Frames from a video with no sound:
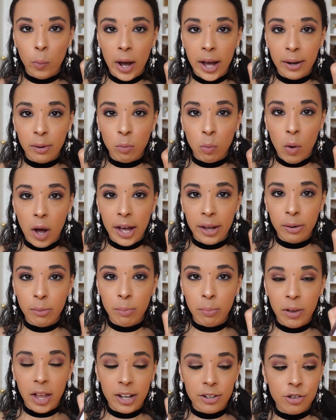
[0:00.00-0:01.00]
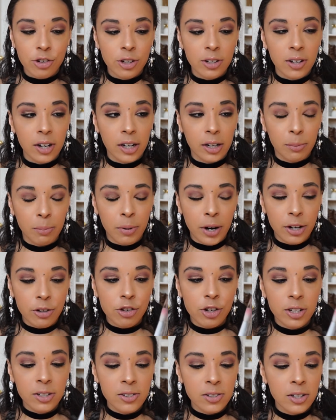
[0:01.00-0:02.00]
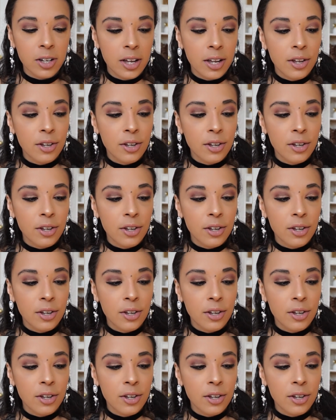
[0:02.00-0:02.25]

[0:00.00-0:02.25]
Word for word: Wet n Wild brushes.